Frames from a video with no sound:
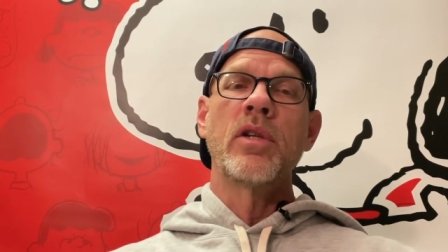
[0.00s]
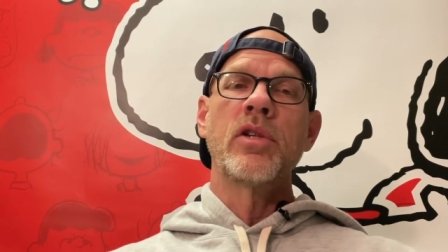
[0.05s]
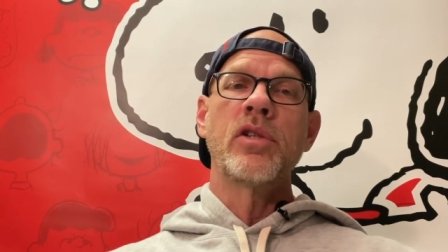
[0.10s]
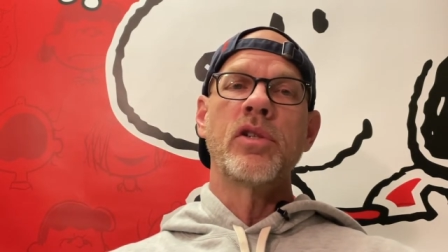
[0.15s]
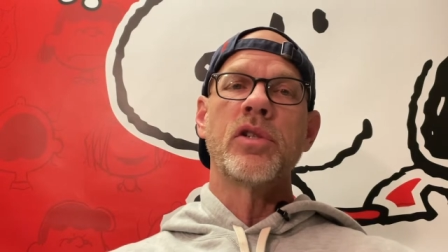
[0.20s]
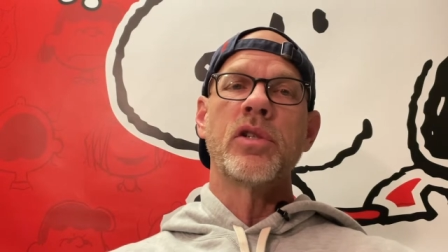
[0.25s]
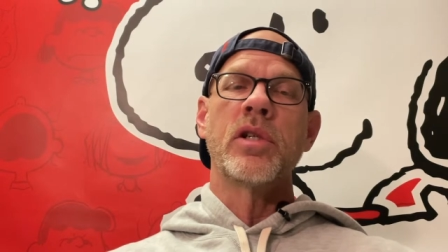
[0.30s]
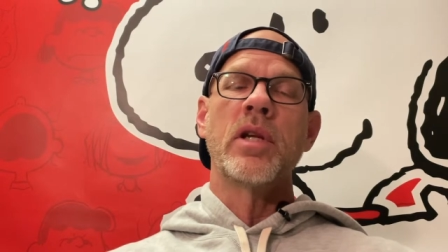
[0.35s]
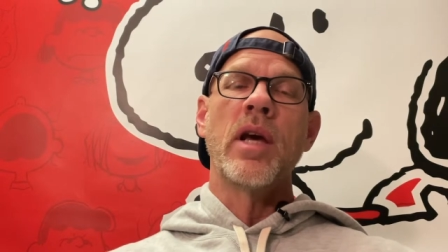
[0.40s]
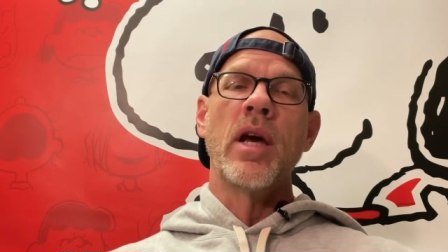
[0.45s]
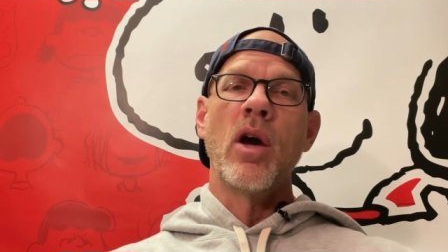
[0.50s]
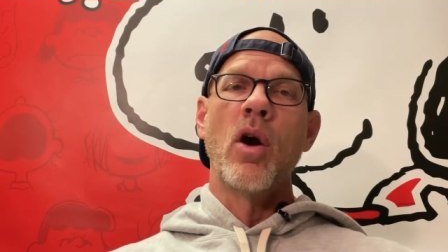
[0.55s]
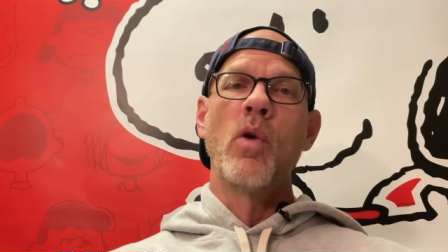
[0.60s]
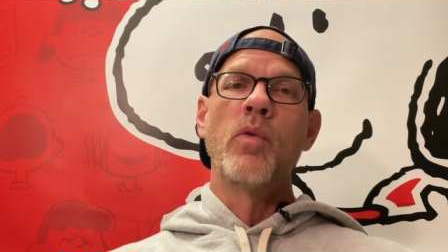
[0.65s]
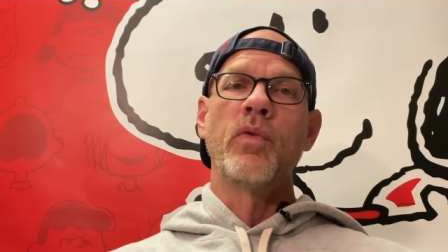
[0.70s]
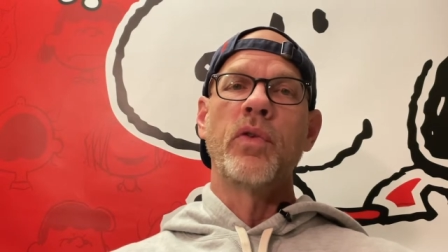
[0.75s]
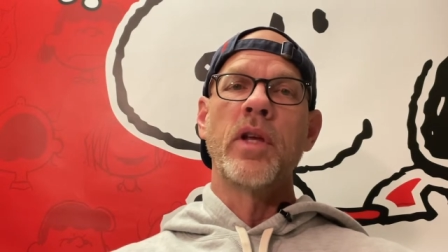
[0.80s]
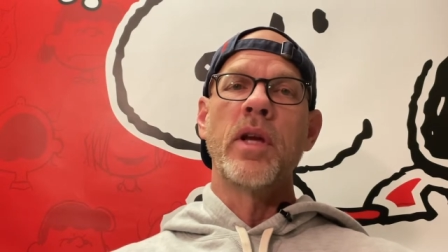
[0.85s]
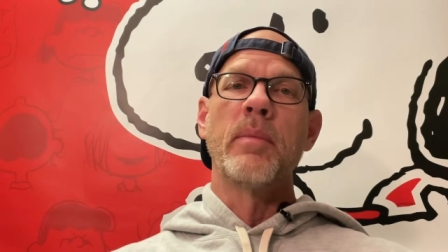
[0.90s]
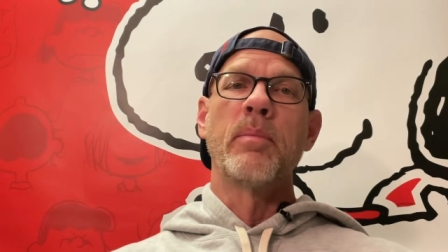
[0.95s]
just uh,
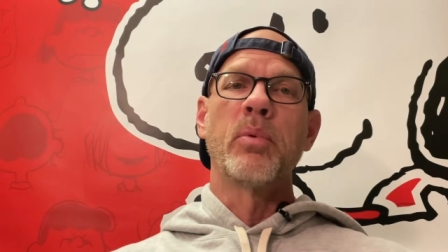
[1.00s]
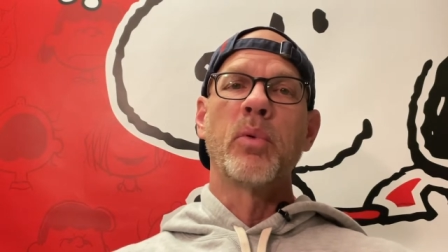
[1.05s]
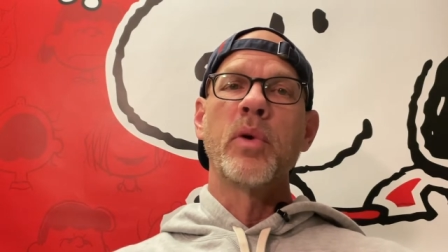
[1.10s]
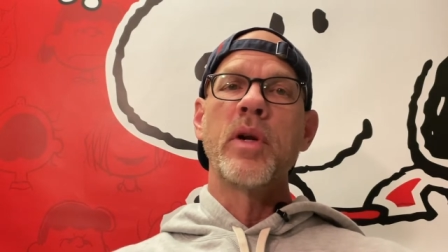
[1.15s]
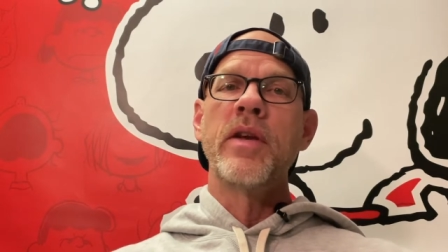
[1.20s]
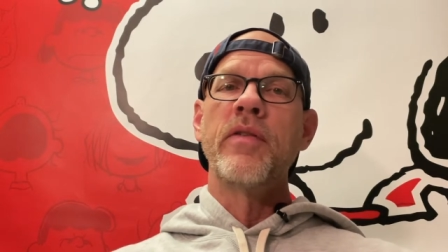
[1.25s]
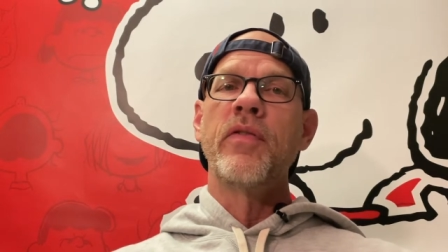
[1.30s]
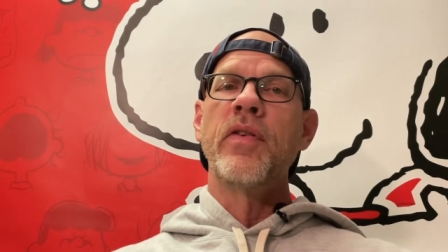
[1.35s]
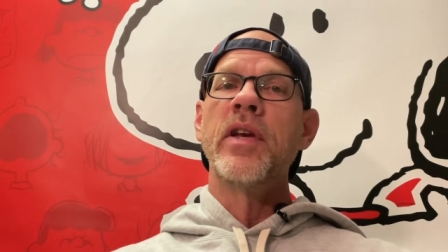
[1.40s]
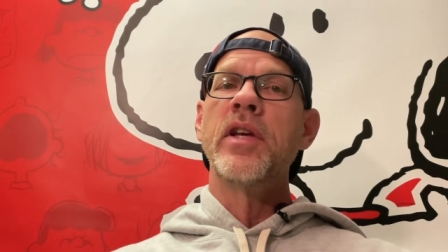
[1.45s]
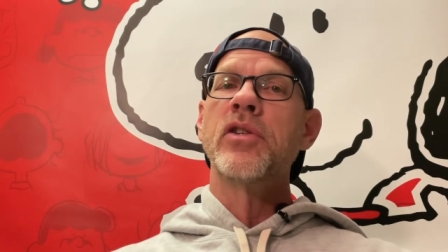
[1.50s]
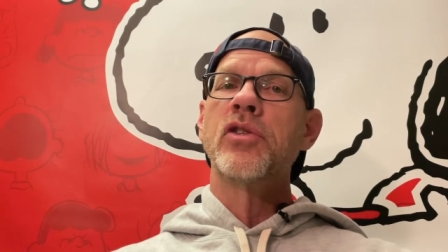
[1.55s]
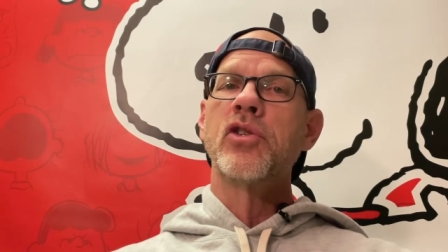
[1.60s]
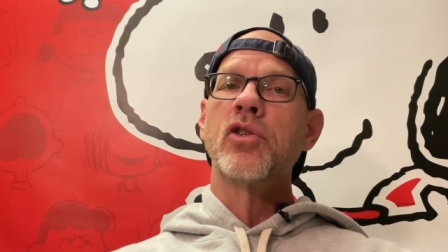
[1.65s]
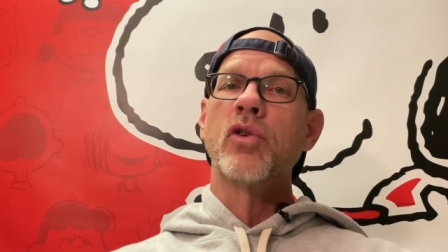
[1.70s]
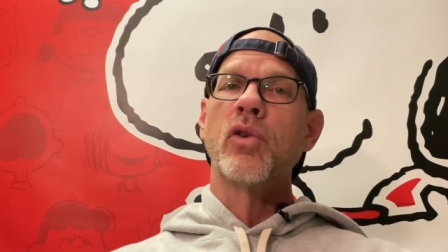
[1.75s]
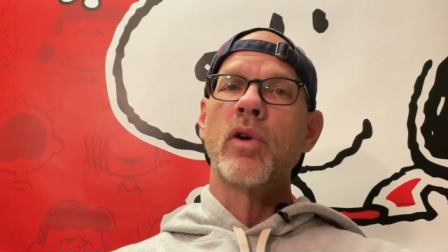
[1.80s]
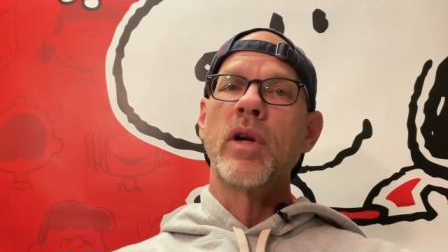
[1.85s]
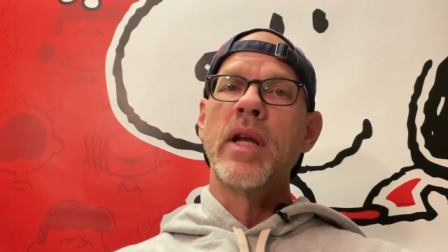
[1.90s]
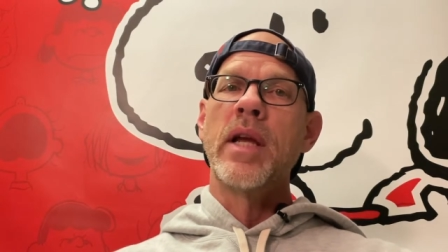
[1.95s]
hopefully a brief
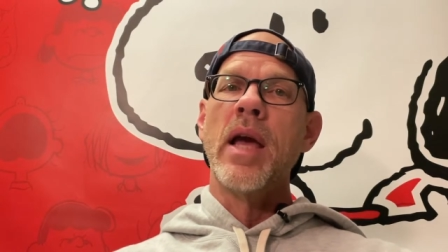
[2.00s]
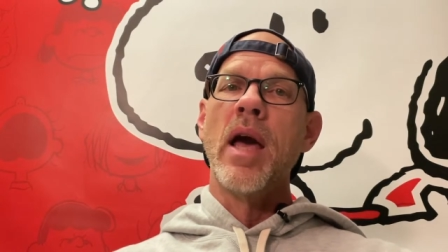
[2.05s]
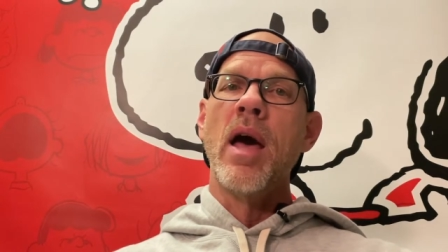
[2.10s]
history